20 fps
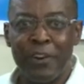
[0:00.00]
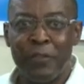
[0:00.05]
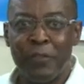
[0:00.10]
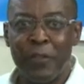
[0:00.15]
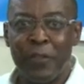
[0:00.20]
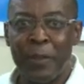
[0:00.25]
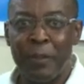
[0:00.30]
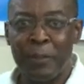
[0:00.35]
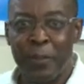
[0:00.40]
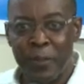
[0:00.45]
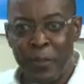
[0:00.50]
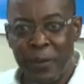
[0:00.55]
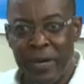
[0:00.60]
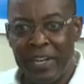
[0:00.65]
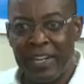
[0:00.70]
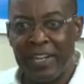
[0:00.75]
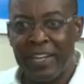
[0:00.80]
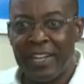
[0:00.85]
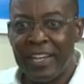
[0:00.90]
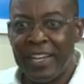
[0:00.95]
for the
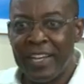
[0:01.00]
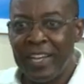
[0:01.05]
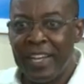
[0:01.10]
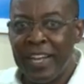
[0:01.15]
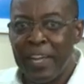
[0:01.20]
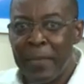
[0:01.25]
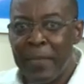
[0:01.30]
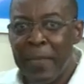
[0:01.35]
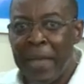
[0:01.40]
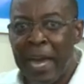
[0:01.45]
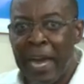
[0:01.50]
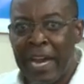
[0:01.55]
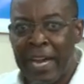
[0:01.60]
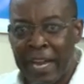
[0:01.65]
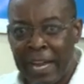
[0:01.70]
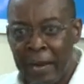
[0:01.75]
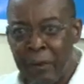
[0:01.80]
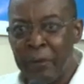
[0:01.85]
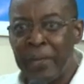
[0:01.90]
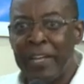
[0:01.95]
poor, they are
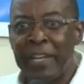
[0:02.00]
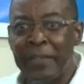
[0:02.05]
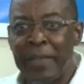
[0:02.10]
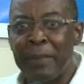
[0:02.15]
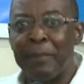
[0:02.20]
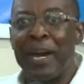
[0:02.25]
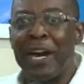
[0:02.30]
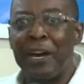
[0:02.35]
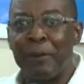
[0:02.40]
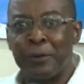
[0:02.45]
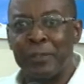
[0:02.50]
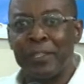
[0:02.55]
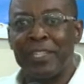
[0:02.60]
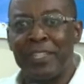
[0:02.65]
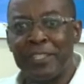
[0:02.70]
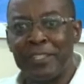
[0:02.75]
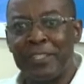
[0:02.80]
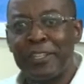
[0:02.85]
crowding them out.